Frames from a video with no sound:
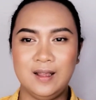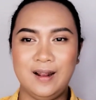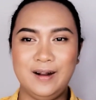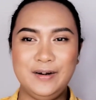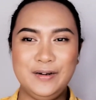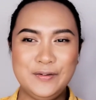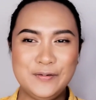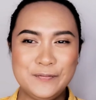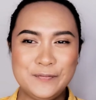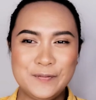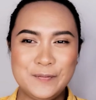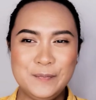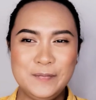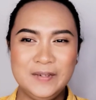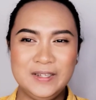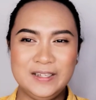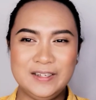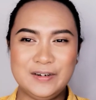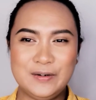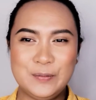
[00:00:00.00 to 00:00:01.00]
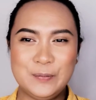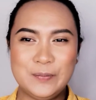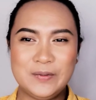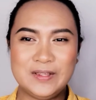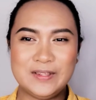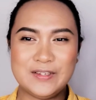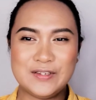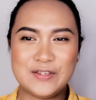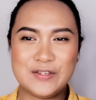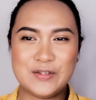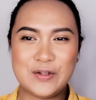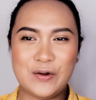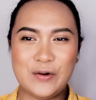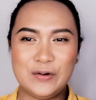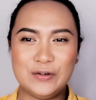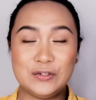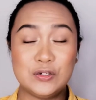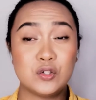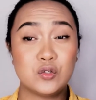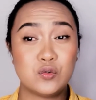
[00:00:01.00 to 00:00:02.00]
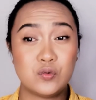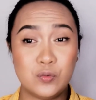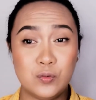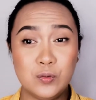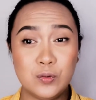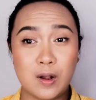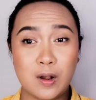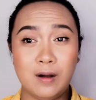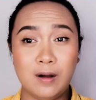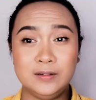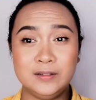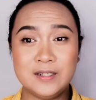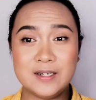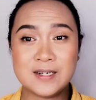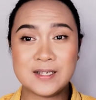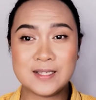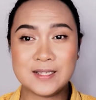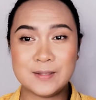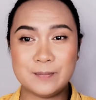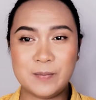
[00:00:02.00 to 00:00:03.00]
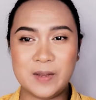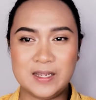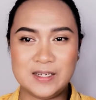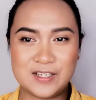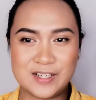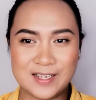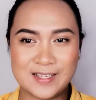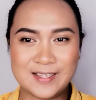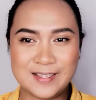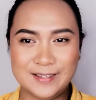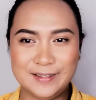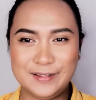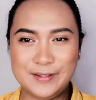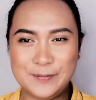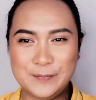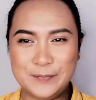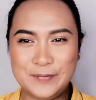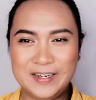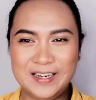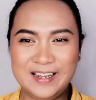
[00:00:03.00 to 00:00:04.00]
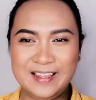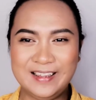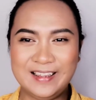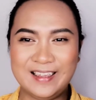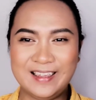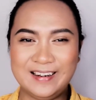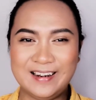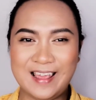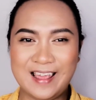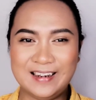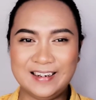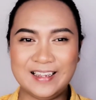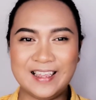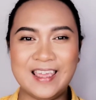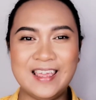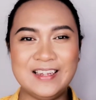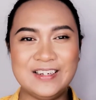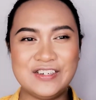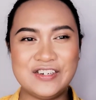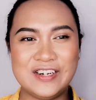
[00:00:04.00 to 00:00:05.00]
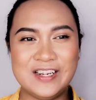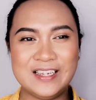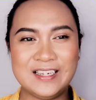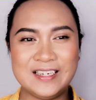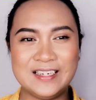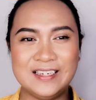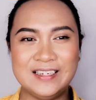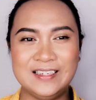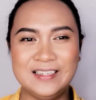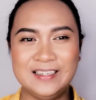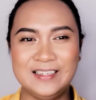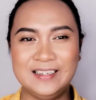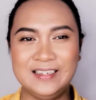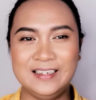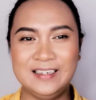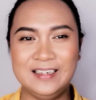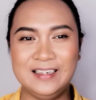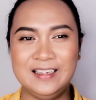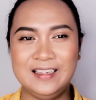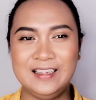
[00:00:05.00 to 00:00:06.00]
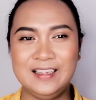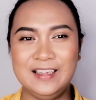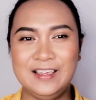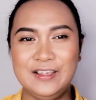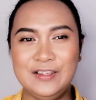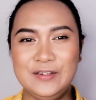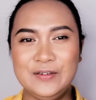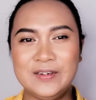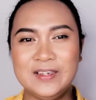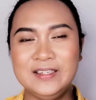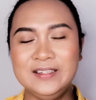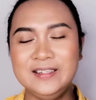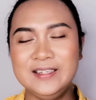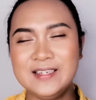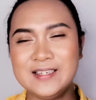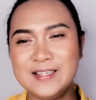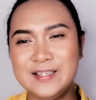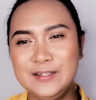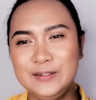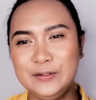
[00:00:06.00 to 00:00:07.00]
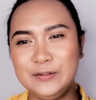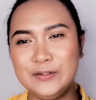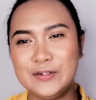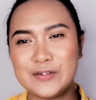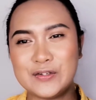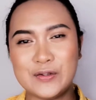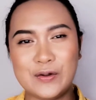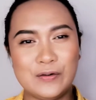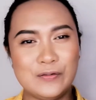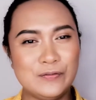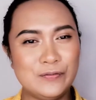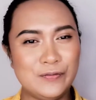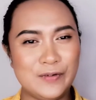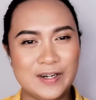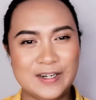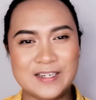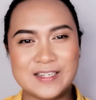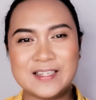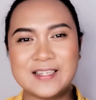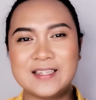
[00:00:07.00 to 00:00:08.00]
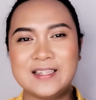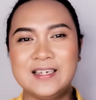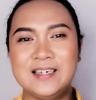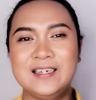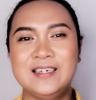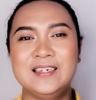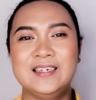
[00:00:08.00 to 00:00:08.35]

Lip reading: Are you familiar with the song True Colors by Justin Timberlake and Anna Kendrick? You can listen to the song first.